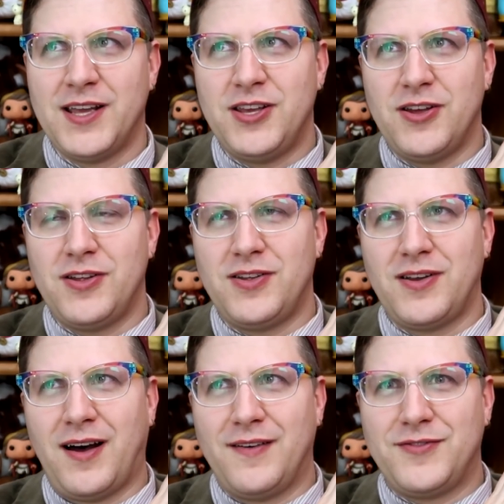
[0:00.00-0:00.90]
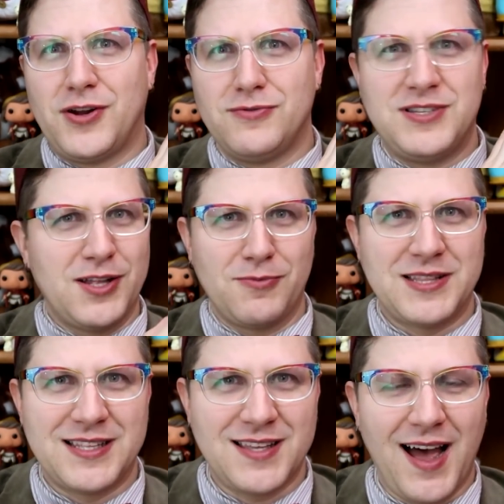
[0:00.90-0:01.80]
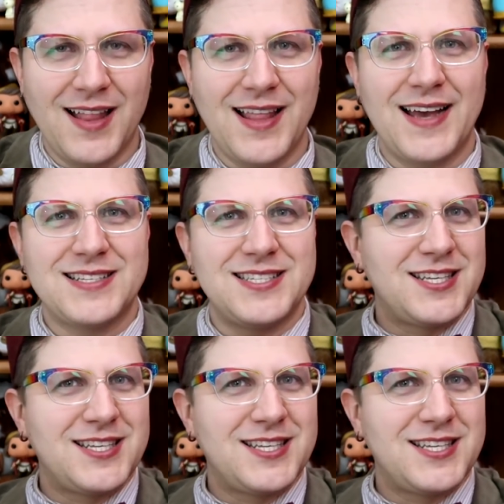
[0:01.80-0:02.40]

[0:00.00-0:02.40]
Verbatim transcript: you know, dealing with the Daleks.